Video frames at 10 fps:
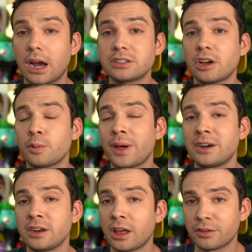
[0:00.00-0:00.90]
I talk about
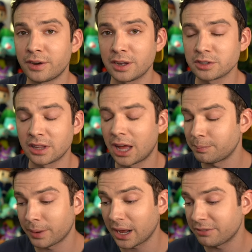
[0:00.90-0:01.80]
it in other videos a lot,
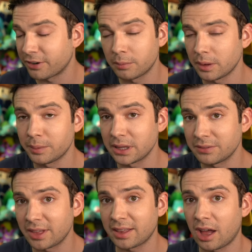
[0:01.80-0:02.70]
but I firmly
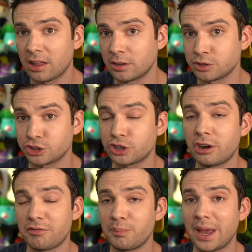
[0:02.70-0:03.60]
believe that Kalos should
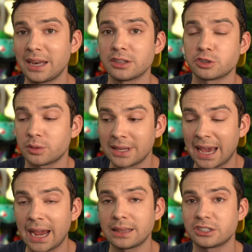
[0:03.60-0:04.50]
have made it so the
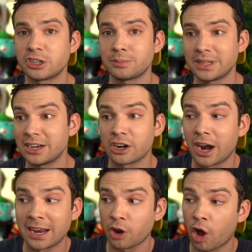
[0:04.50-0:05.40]
8th gym leader
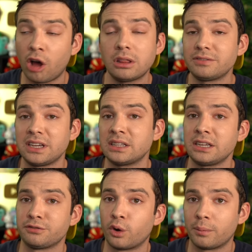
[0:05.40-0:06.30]
and all of the
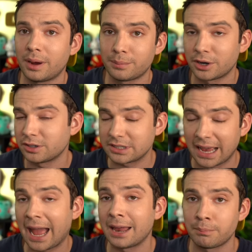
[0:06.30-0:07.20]
Elite Four members had